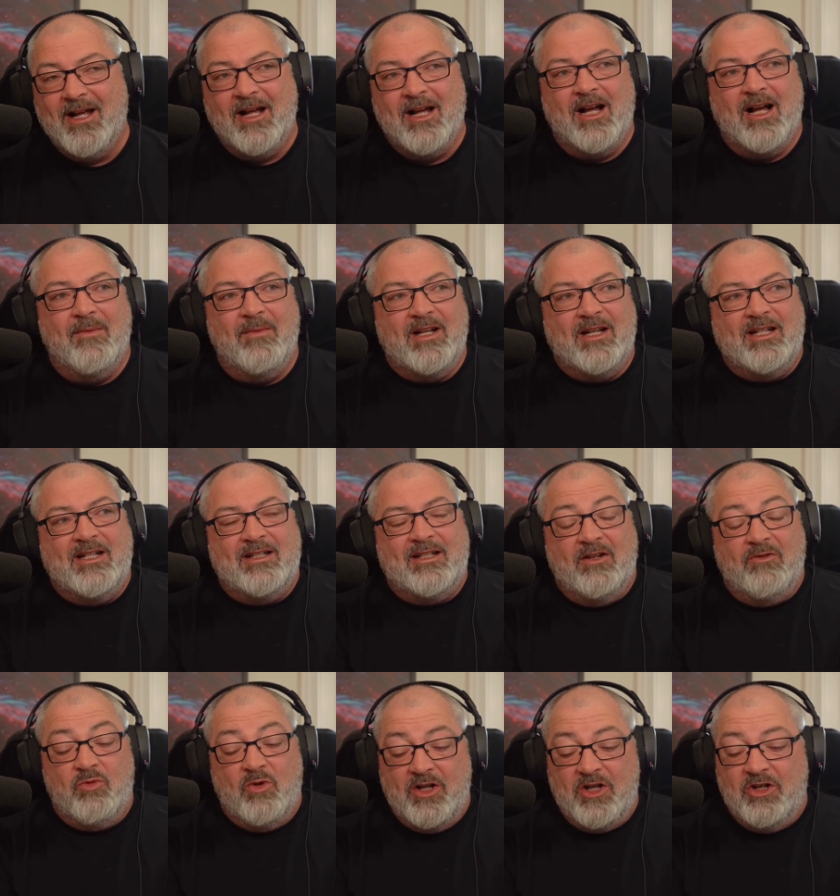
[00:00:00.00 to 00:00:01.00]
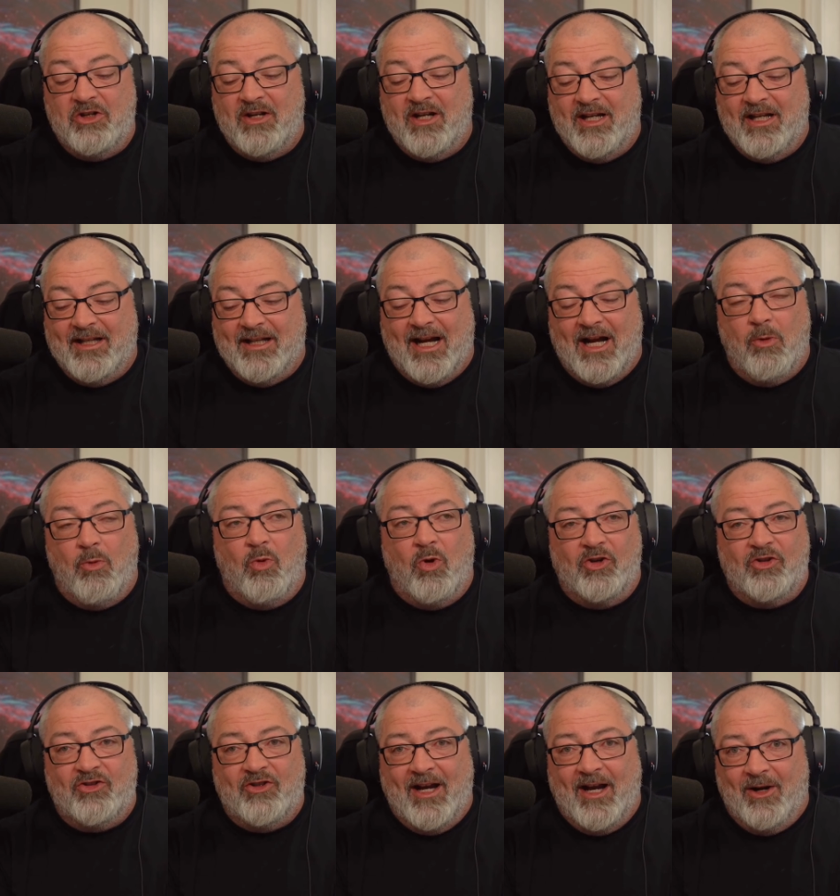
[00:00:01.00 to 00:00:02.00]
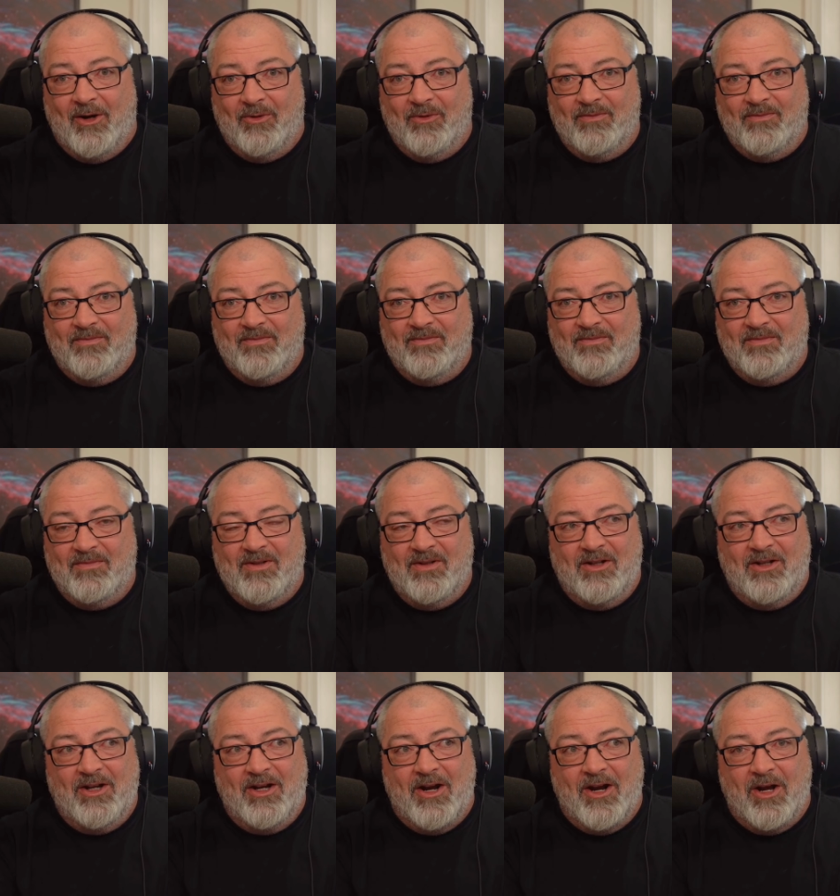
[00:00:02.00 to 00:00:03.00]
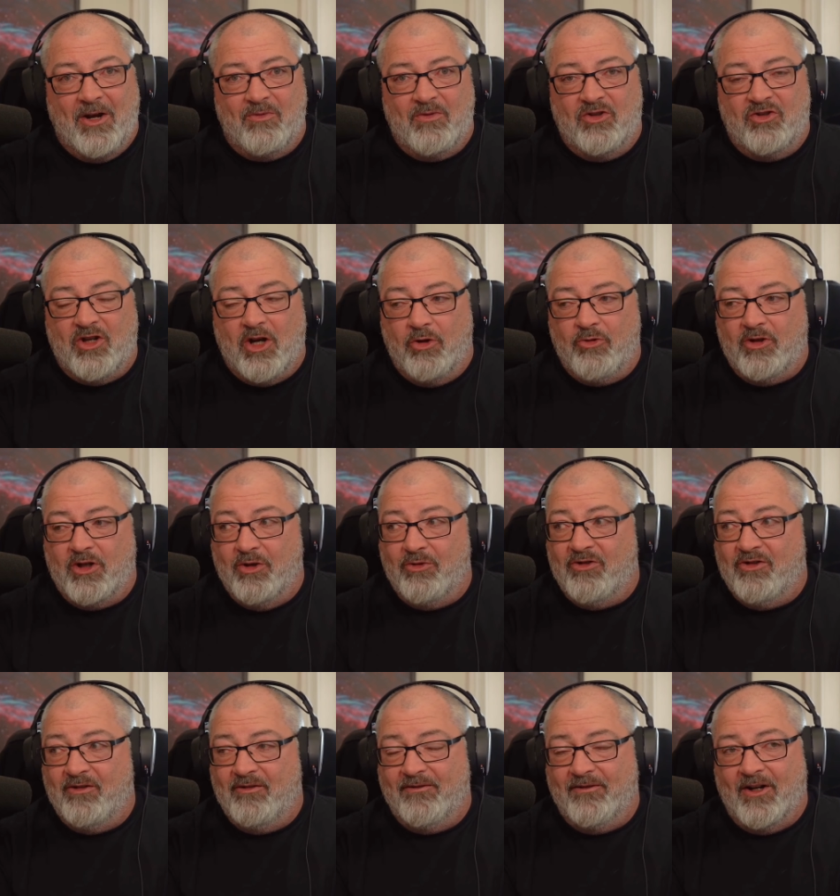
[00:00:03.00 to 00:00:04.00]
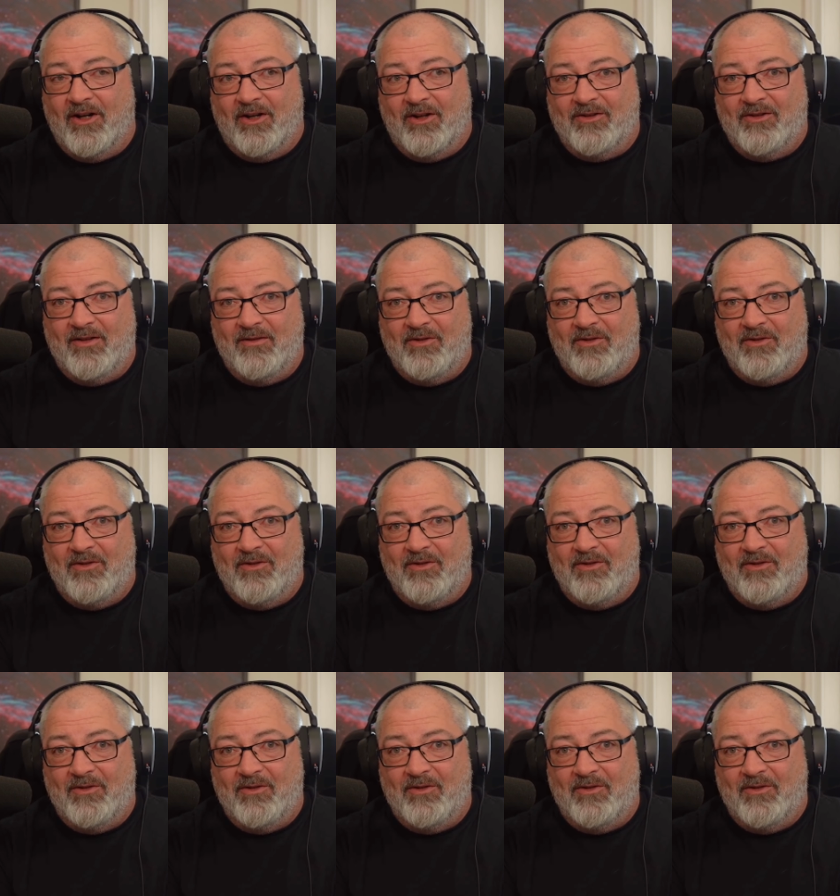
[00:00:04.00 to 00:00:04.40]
Um, and he said, when you hit that, watch out you know, don't go too fast.